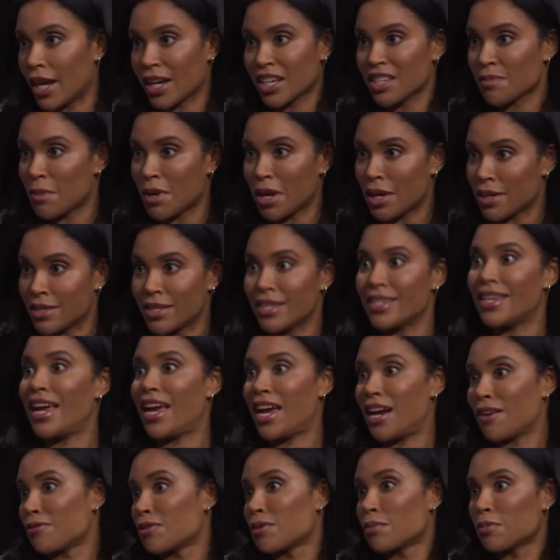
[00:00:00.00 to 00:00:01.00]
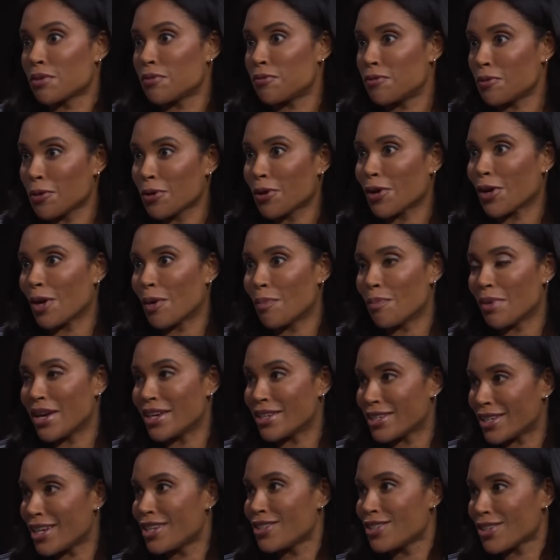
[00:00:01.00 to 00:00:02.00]
This is what's
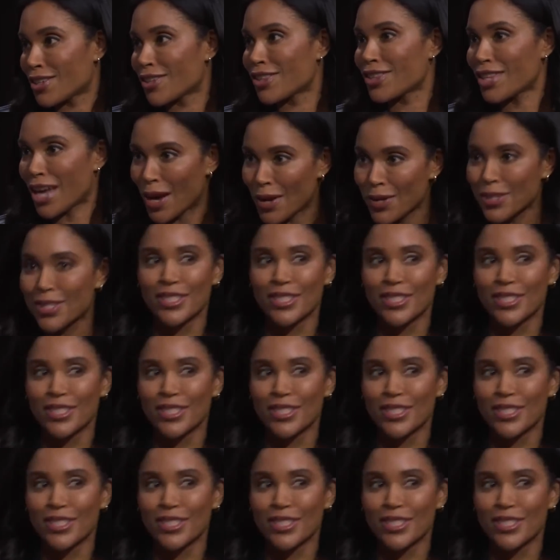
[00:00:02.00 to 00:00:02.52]
happening in front of